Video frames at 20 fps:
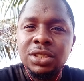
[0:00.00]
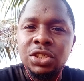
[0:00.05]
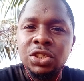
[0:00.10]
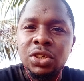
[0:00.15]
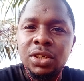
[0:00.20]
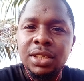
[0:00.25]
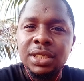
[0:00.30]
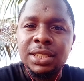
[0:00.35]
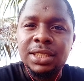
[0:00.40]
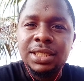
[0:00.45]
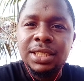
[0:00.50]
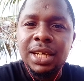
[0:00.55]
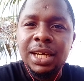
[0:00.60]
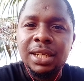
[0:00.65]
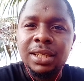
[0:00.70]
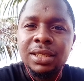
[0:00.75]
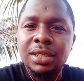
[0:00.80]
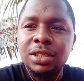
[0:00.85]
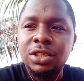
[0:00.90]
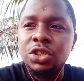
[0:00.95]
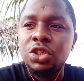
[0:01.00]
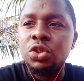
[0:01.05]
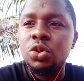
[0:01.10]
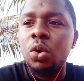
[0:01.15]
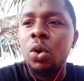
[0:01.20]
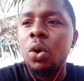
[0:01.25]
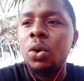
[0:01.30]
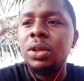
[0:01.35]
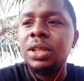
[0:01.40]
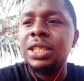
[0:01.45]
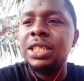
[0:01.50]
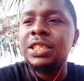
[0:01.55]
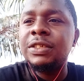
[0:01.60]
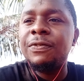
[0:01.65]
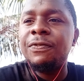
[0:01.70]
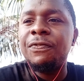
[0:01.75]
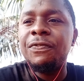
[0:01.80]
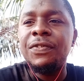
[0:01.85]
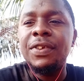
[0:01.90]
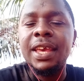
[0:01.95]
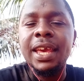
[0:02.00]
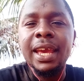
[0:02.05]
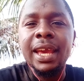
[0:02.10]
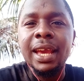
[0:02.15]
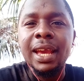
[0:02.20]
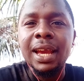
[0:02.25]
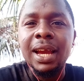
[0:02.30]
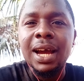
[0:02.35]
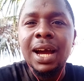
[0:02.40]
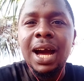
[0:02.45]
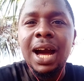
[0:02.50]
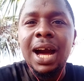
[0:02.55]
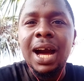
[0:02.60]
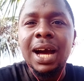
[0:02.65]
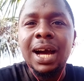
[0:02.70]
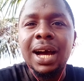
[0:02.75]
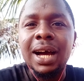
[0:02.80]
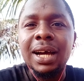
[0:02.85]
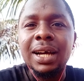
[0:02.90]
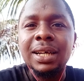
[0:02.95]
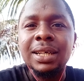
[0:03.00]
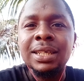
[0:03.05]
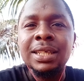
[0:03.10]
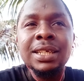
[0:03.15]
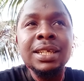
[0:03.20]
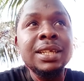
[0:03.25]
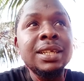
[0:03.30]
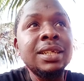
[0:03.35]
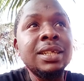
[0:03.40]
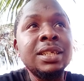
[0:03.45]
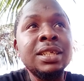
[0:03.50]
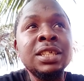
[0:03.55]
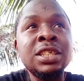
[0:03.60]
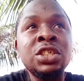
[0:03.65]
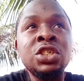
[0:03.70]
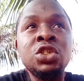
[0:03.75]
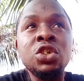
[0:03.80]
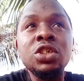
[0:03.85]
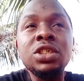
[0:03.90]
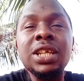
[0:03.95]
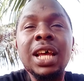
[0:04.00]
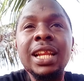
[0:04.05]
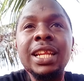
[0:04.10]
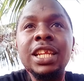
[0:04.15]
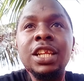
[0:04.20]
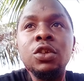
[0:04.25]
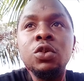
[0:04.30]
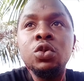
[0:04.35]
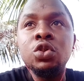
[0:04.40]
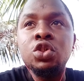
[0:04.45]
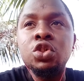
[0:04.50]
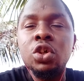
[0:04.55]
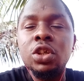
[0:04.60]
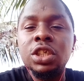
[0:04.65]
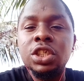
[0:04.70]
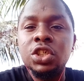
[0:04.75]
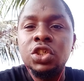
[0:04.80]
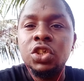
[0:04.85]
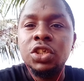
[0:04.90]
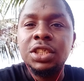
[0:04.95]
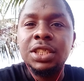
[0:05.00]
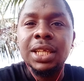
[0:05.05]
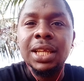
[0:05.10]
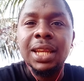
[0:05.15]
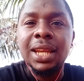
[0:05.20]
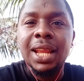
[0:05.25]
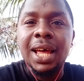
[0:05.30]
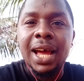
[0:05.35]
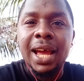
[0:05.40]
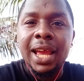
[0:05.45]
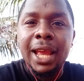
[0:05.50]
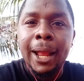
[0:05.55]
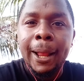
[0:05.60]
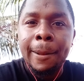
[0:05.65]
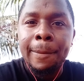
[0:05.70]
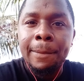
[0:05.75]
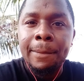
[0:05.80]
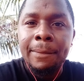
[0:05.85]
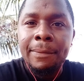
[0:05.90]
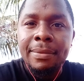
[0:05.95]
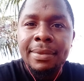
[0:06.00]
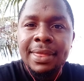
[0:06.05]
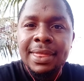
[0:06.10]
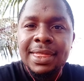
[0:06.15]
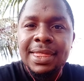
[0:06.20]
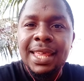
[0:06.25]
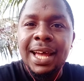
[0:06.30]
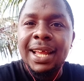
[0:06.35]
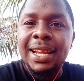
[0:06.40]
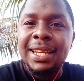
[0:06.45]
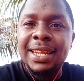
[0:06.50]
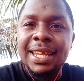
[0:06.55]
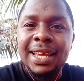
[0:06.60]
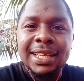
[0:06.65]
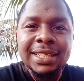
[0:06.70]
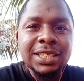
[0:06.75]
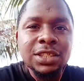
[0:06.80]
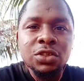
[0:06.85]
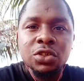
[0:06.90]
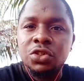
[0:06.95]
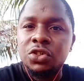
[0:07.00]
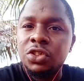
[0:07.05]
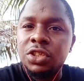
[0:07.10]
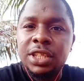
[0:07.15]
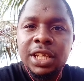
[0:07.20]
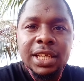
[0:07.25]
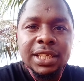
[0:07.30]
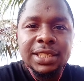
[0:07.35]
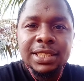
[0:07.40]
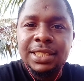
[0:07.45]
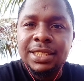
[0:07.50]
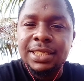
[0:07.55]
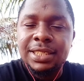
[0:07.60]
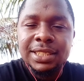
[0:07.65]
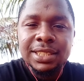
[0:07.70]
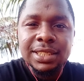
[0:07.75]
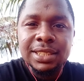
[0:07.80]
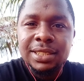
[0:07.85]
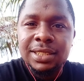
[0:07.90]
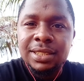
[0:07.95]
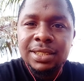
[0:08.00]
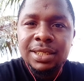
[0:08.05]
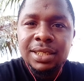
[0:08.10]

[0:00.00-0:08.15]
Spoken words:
You understand? So all this fear is just an illusion. It's just a lie. That death does not exist.